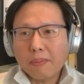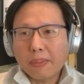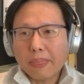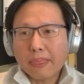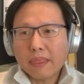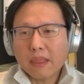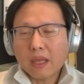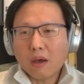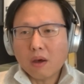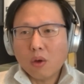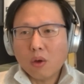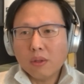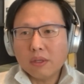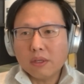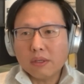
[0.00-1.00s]
Not
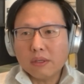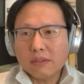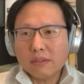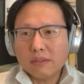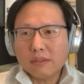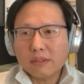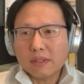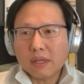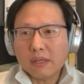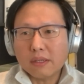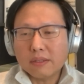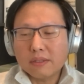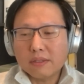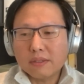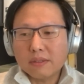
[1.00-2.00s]
only that
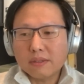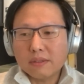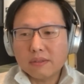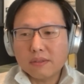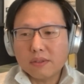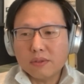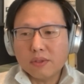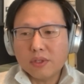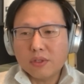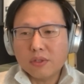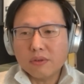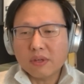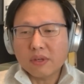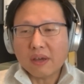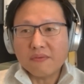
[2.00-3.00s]
you need
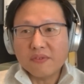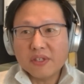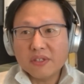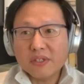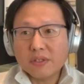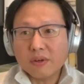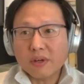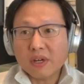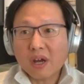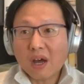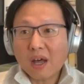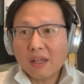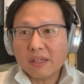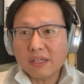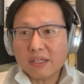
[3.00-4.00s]
to convince your
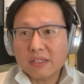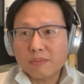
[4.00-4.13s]
colleagues,